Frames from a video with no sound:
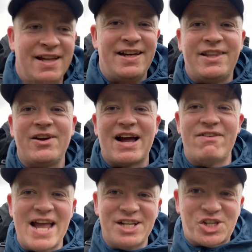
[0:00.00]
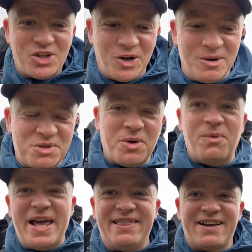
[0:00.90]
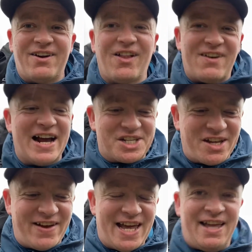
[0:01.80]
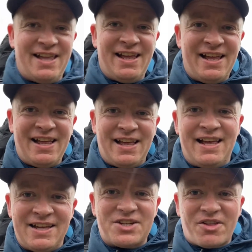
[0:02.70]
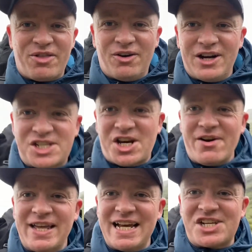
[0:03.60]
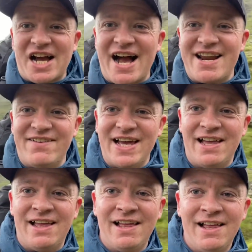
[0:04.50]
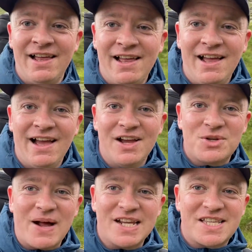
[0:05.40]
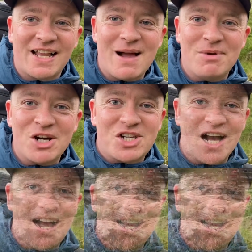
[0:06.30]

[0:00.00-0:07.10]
You do get rainstorms and wind and all the rest of it. So I thought I'd show you this side of it, as well as the glamorous side.